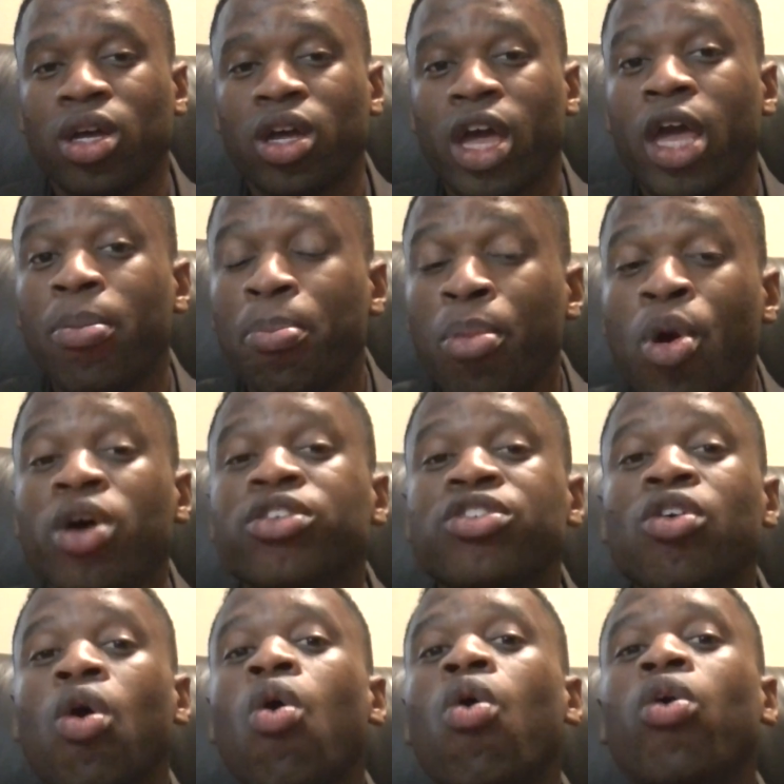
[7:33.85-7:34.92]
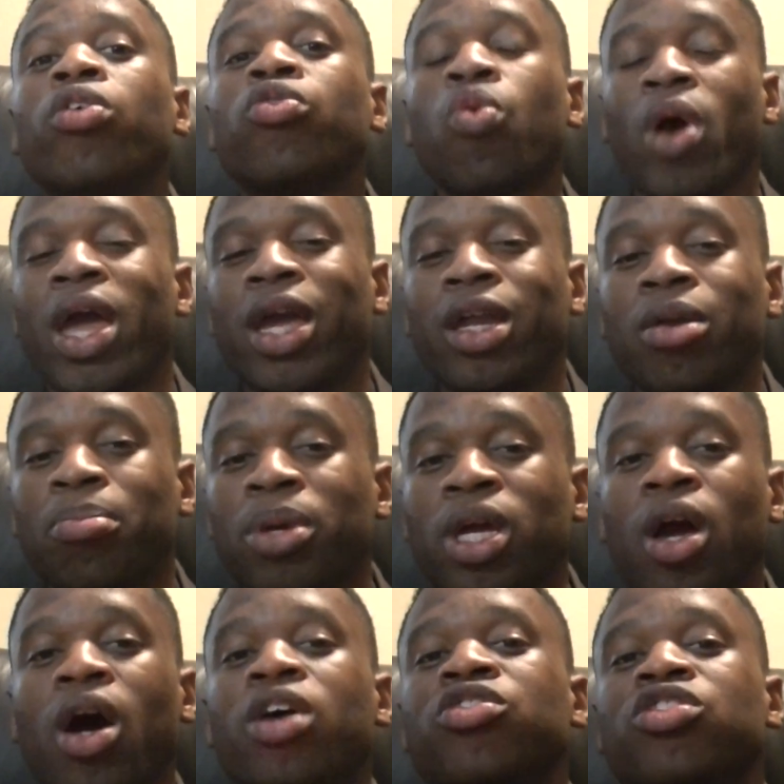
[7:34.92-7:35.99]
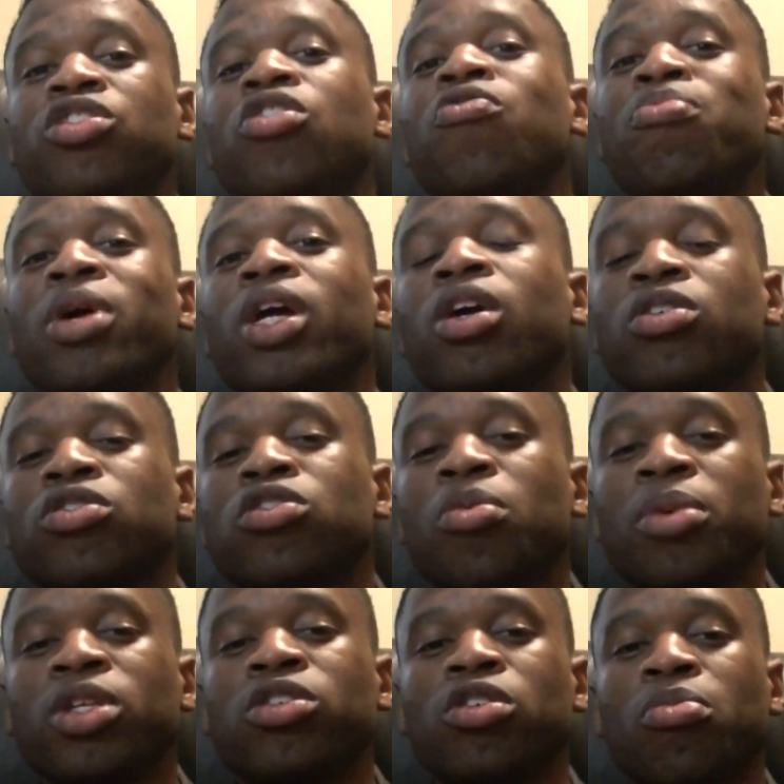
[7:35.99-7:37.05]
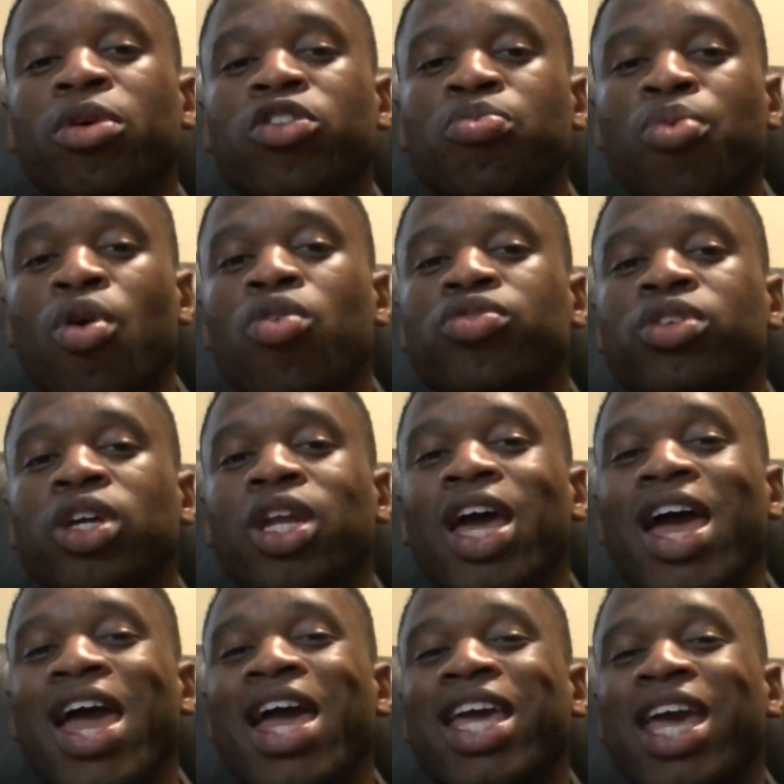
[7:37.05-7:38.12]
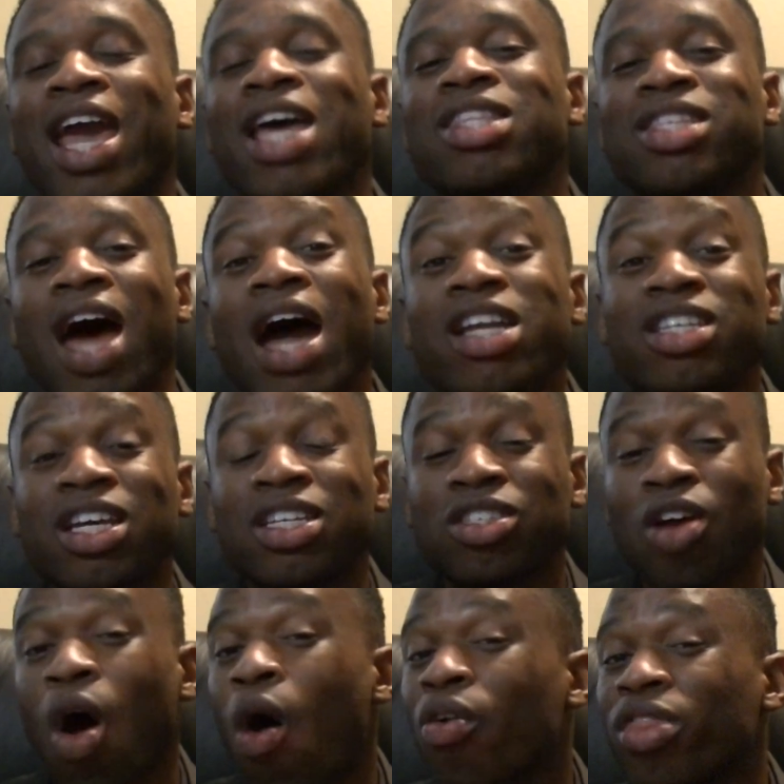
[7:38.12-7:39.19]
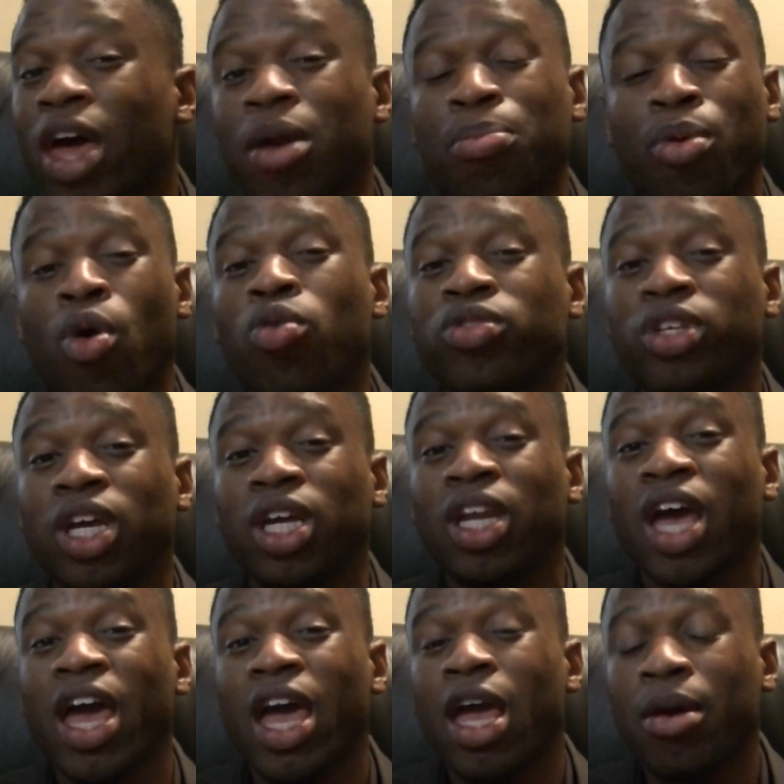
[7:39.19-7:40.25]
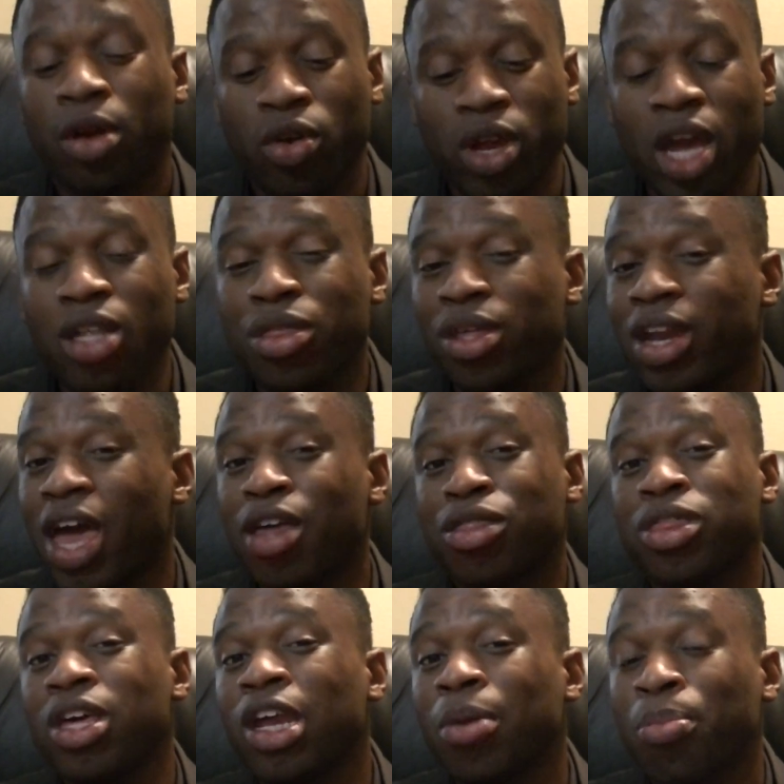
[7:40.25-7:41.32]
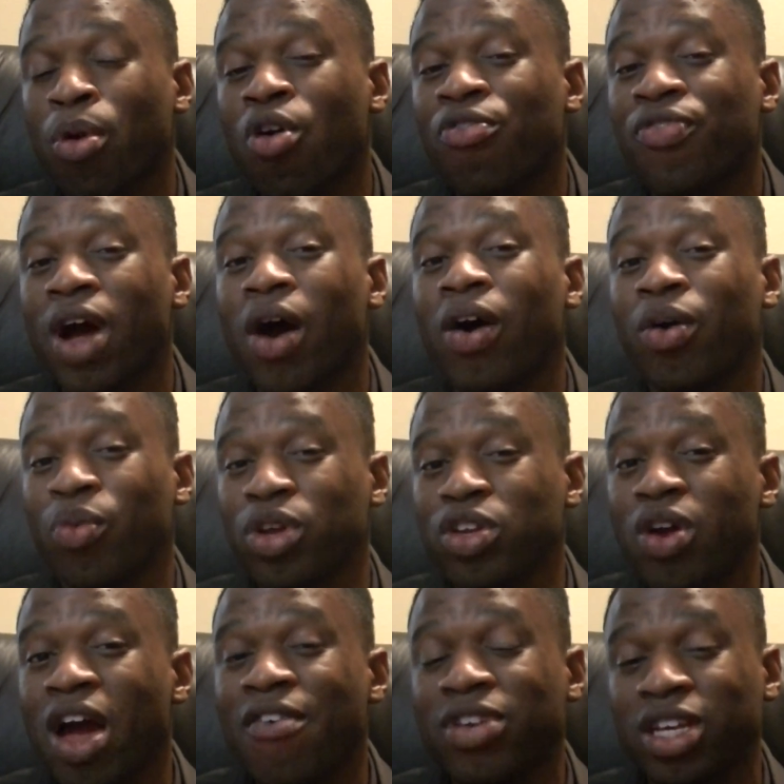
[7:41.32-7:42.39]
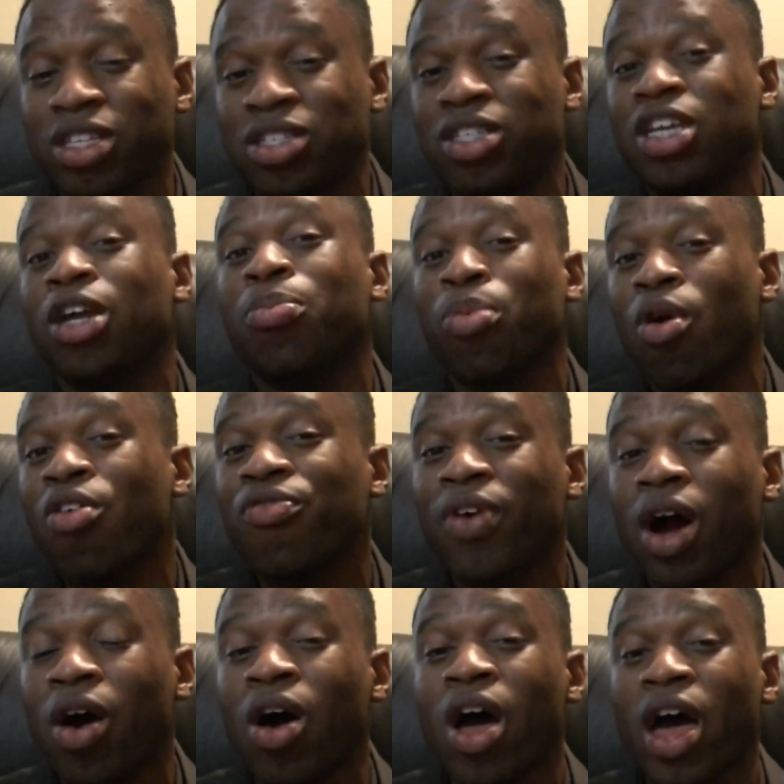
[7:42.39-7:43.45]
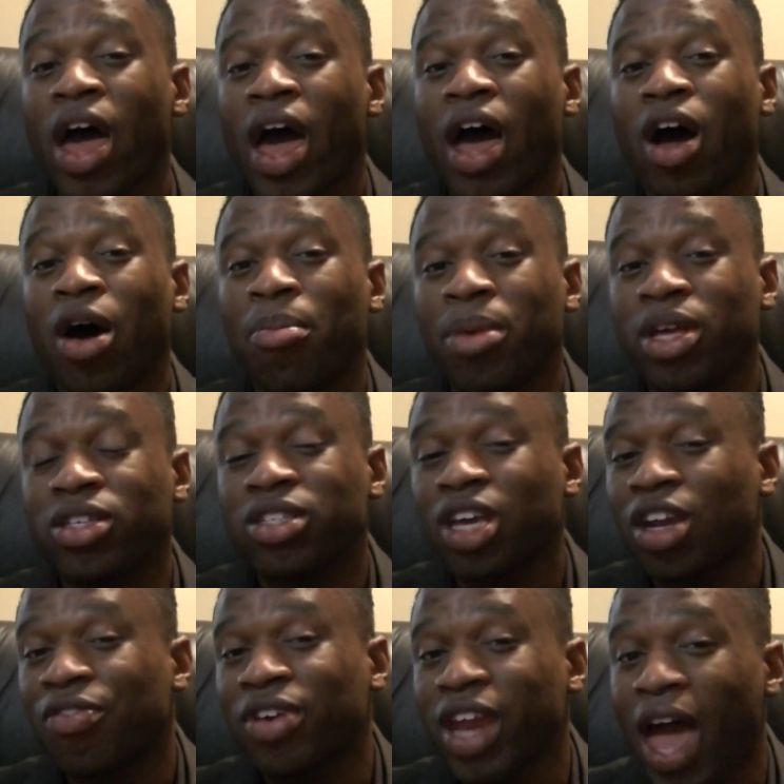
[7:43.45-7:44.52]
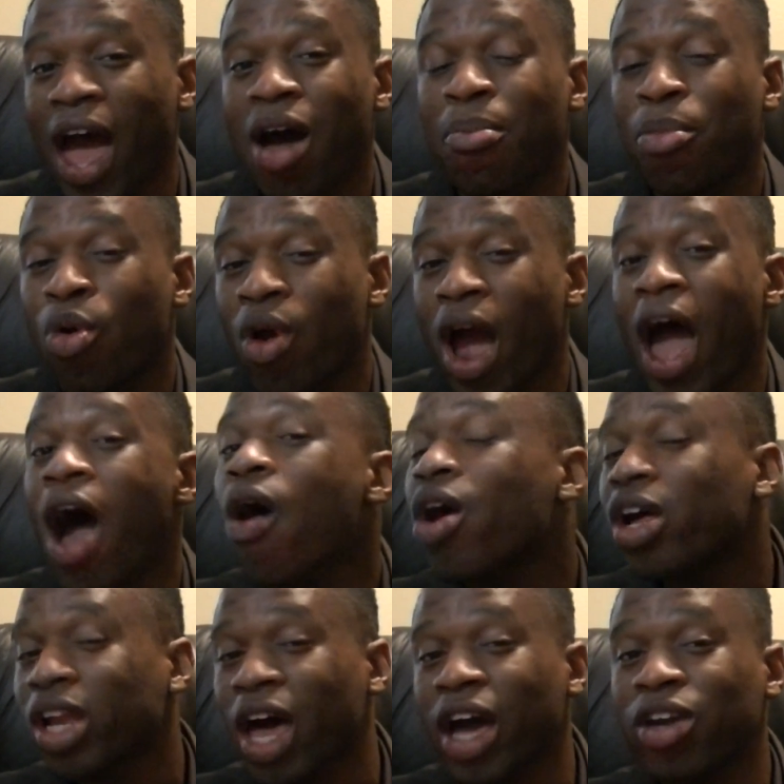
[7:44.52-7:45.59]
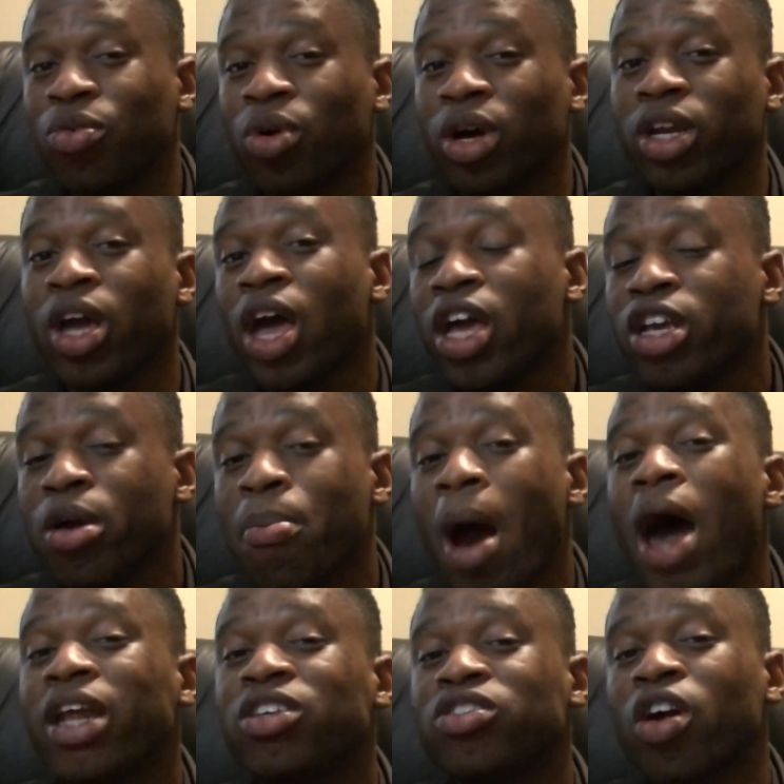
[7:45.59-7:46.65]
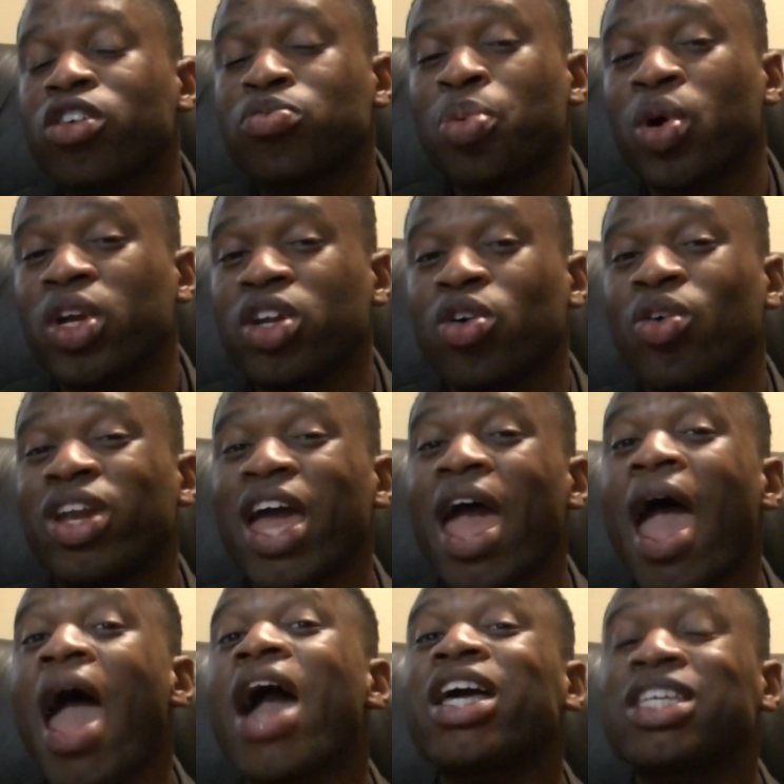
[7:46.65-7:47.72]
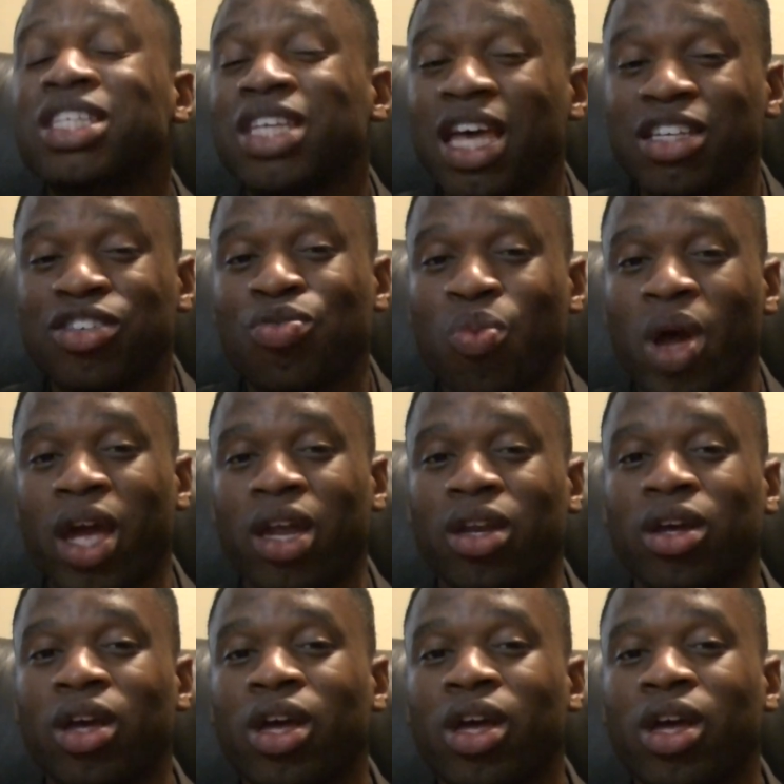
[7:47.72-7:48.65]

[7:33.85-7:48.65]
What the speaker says: It puts on weight because you've been consuming too much protein. It can't digest all that protein. It creates an acidic profile, and when you have an acidic profile instead of a more alkaline one, your body starts putting on excess weight.